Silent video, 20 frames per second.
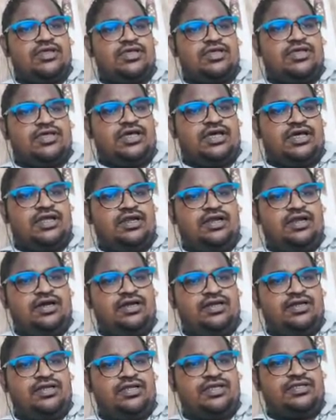Yeah,
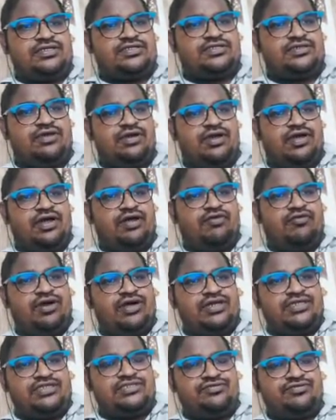ln E. So what
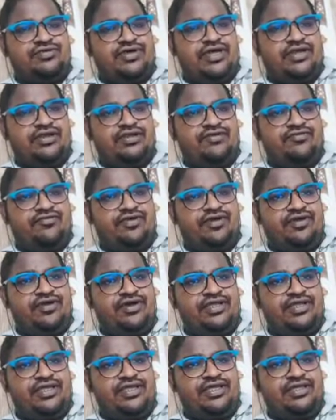is the value of
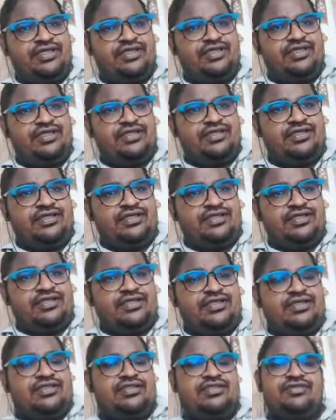ln E?
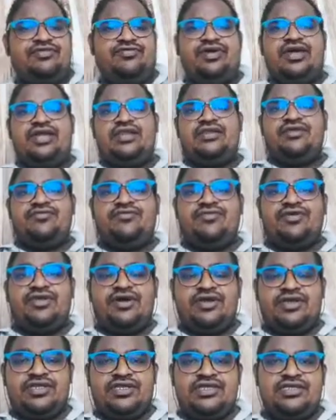The value of
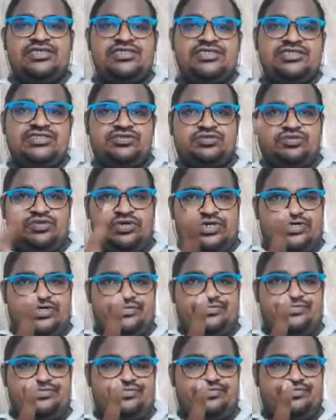ln E is 1,
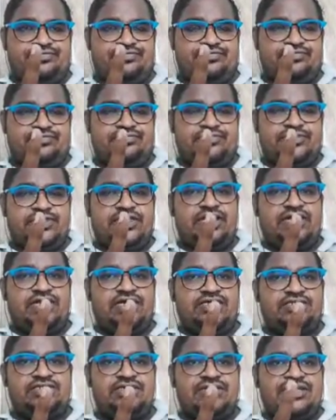
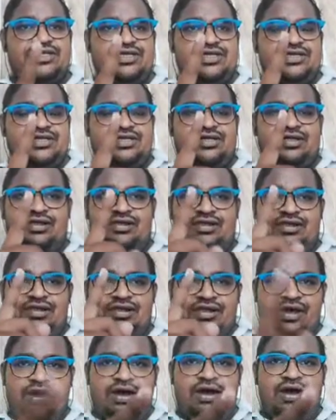because
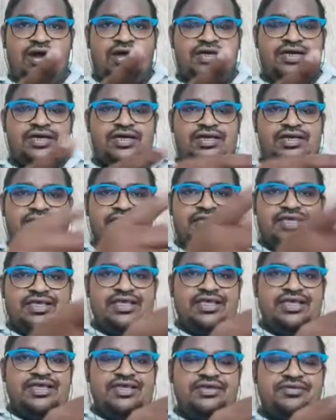log
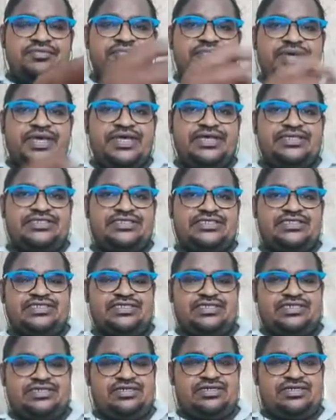E base E.